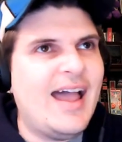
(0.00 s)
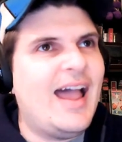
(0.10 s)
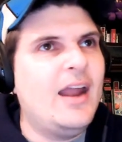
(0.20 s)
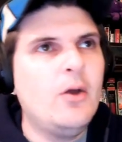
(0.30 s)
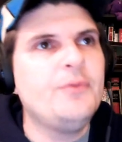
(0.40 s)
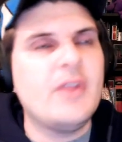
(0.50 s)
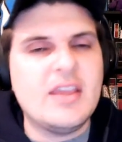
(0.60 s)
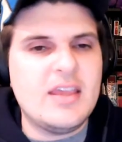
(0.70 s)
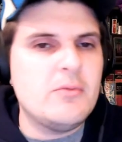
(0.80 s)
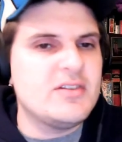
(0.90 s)
I don't
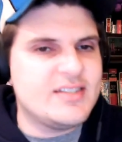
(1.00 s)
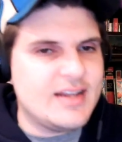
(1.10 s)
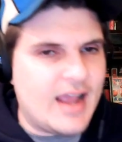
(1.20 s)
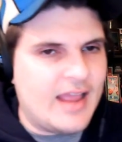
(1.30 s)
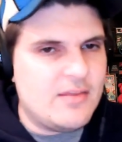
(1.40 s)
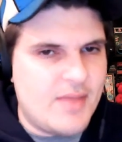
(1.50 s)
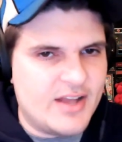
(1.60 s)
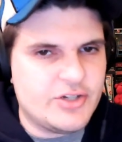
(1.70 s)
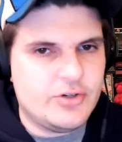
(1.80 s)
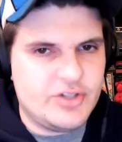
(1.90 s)
think he was the guy the
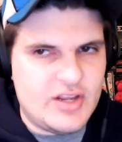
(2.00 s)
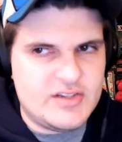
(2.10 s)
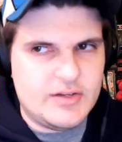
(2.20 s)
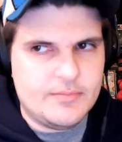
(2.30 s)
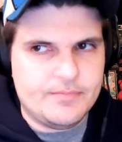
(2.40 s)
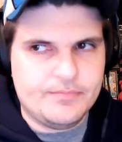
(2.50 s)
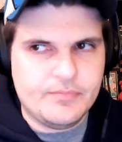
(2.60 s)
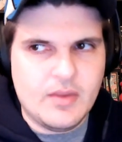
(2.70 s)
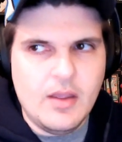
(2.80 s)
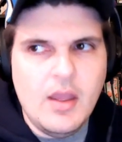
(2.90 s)
Magic are chasing.
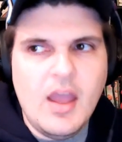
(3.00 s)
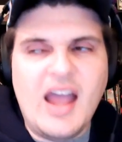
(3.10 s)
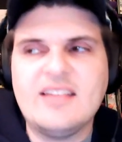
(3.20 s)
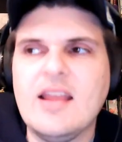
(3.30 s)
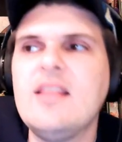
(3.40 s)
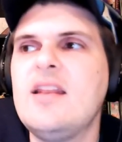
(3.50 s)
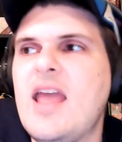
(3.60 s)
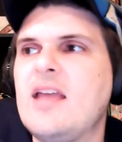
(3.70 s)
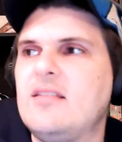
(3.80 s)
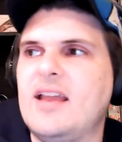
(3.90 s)
At the end of the
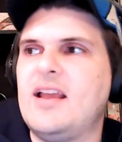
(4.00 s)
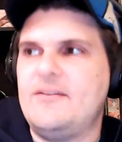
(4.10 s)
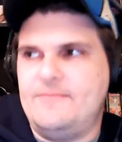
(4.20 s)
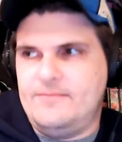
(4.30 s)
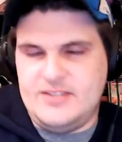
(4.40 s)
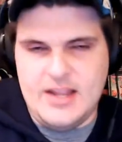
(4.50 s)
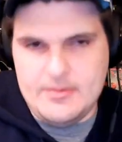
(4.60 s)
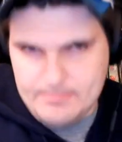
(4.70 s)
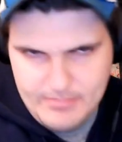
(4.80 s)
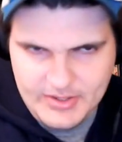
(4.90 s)
day, like I've said
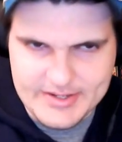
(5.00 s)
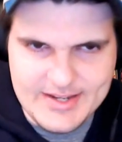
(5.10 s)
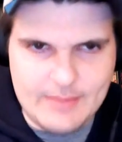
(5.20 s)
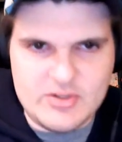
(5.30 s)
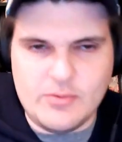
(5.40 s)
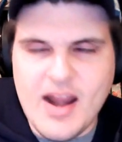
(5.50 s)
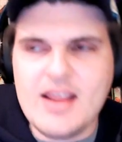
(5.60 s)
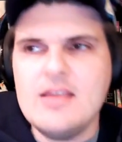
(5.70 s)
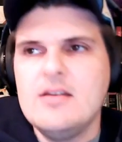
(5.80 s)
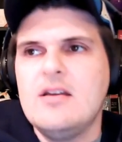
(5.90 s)
a million times
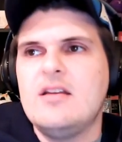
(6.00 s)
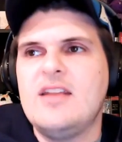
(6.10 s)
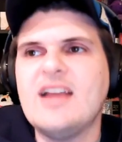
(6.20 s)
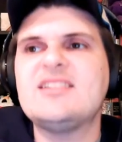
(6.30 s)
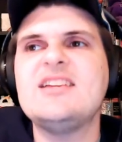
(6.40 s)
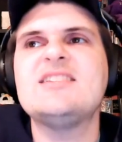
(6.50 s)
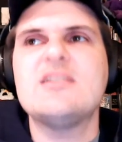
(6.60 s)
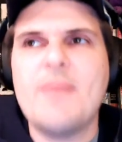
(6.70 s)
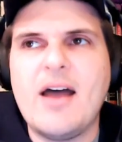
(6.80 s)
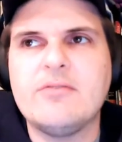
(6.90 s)
already, next season
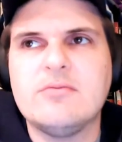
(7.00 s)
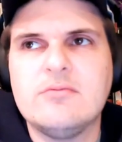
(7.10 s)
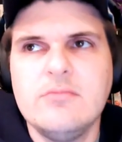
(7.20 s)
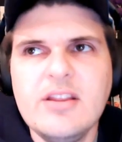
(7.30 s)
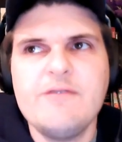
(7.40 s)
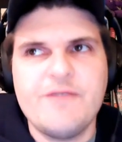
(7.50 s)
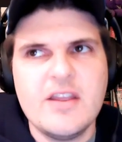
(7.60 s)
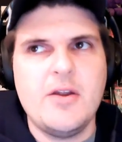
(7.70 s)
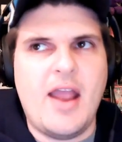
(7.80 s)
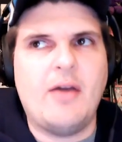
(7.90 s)
is about really
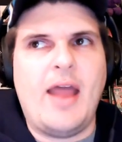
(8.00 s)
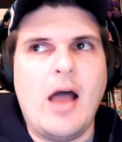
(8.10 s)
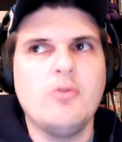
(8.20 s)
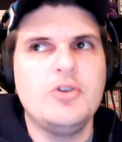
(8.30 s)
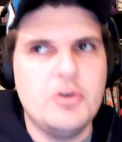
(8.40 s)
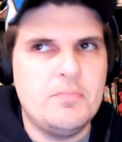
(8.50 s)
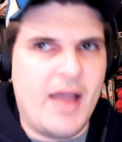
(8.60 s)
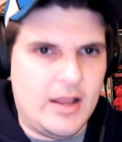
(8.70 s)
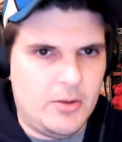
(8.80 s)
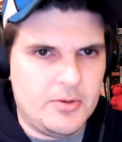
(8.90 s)
figuring out how good
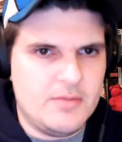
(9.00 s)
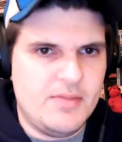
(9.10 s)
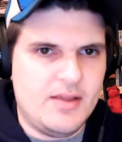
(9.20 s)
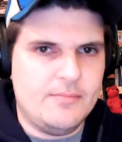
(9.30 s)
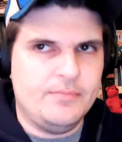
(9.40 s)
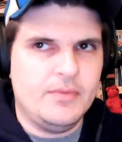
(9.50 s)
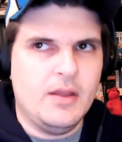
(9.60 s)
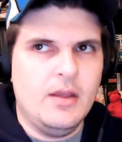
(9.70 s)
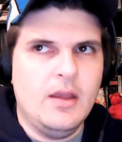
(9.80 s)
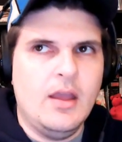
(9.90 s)
Paolo can be.
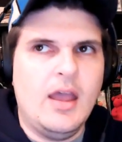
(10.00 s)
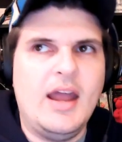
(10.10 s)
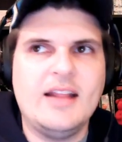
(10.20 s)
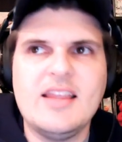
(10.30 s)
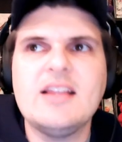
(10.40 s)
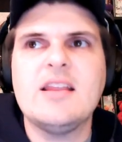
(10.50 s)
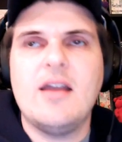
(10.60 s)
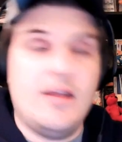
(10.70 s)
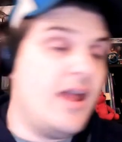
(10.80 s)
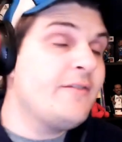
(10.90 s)
And I think,
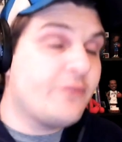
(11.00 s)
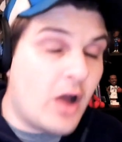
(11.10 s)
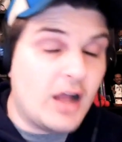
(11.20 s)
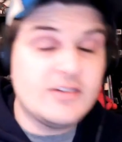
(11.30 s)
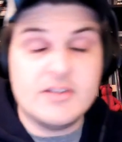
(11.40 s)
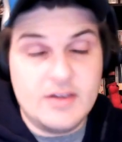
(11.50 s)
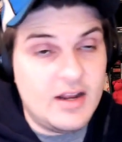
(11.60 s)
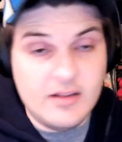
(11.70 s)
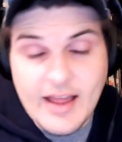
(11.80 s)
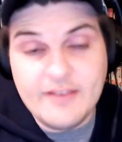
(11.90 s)
the, and Franz and,
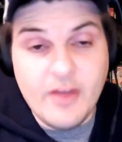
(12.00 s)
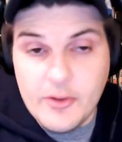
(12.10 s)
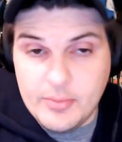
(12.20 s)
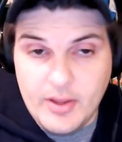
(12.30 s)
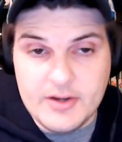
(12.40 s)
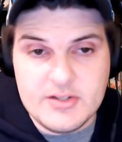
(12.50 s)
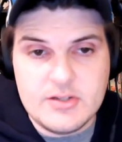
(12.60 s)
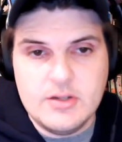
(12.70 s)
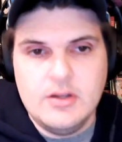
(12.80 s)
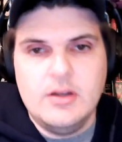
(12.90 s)
and a lot of other
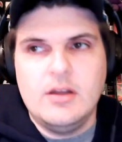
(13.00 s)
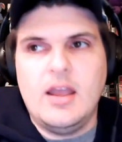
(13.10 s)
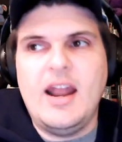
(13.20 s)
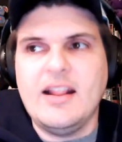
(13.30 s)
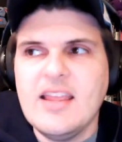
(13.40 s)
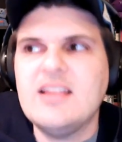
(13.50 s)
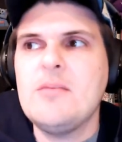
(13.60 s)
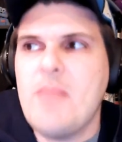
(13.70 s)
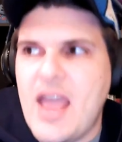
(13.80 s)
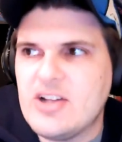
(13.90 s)
players. And I think
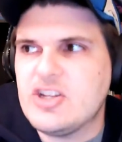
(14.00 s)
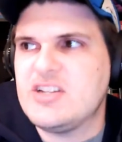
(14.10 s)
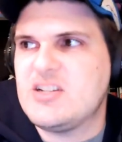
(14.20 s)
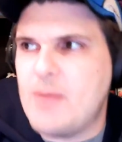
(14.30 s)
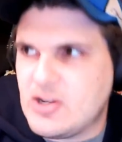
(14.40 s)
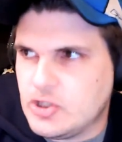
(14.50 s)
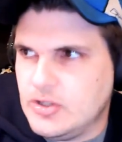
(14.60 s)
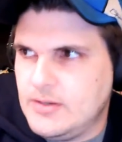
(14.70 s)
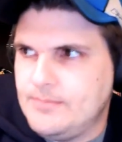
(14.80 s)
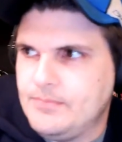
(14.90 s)
the Magic,
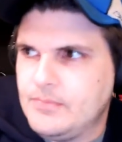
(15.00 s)
especially,